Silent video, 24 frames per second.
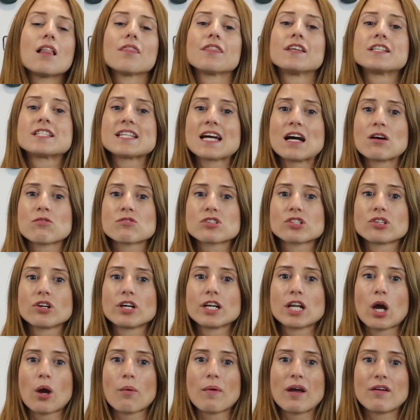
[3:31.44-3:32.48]
downside,
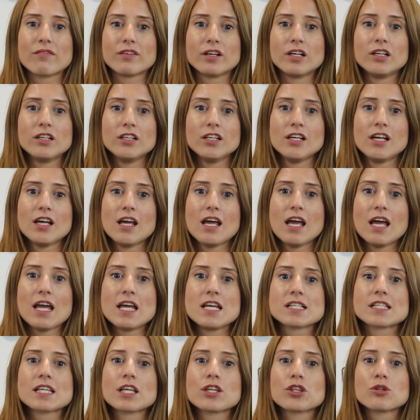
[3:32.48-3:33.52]
however, is
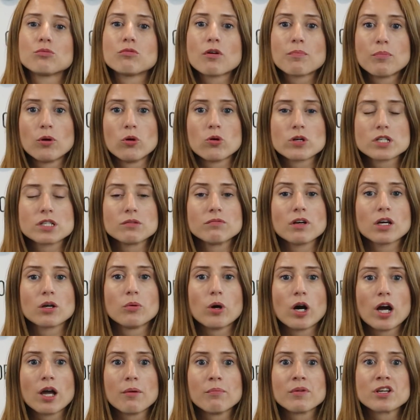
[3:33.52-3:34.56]
that the reporting
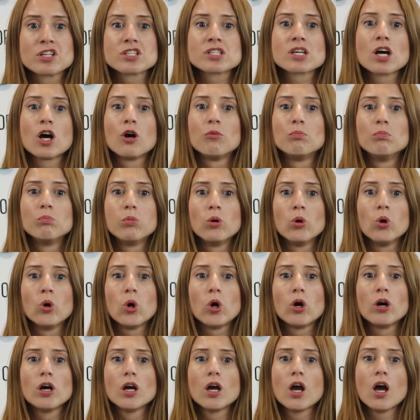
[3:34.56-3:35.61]
requirements are more
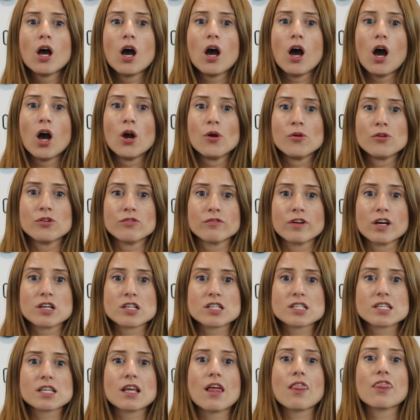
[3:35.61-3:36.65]

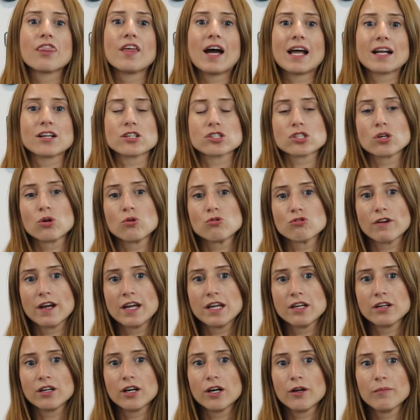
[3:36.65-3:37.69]
onerous than a sole
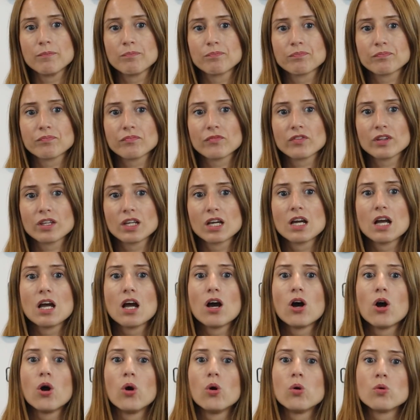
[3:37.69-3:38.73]
trader.
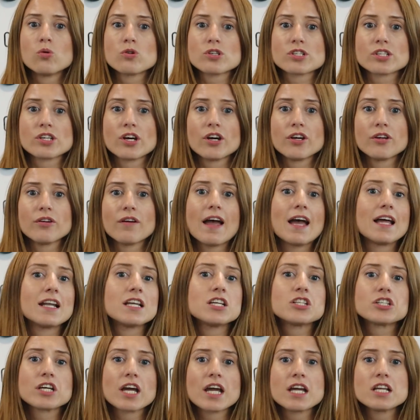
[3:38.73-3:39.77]
Also, any
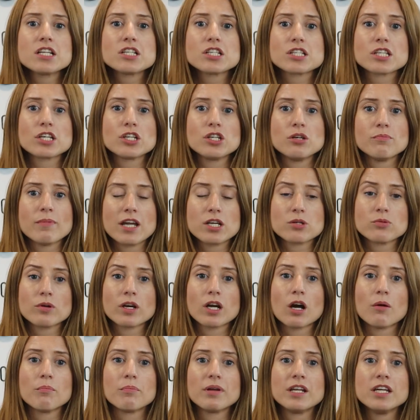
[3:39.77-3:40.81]
changes that you make to a
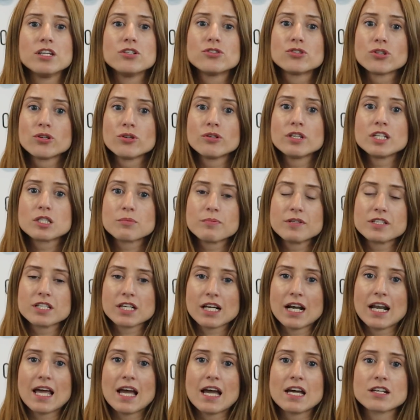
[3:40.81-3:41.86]
company do need to be
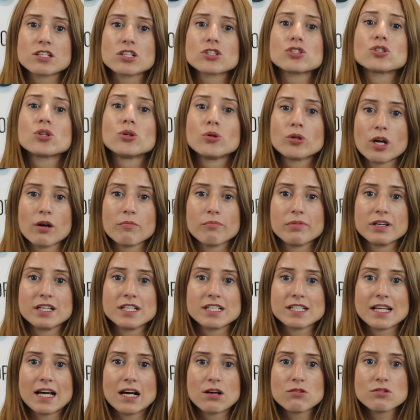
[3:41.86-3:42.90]
declared to Companies
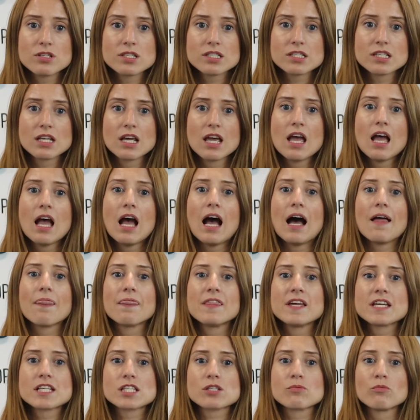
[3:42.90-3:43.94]
House, and
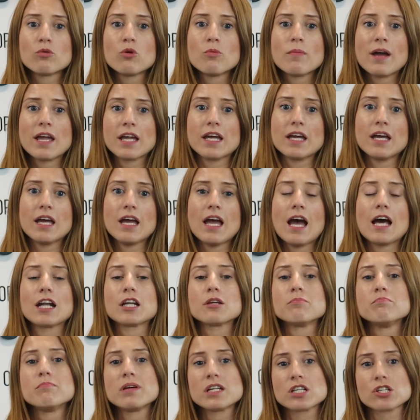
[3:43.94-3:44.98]
this will make it an
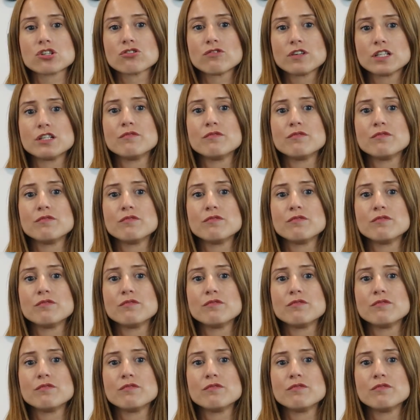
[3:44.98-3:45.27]
administrative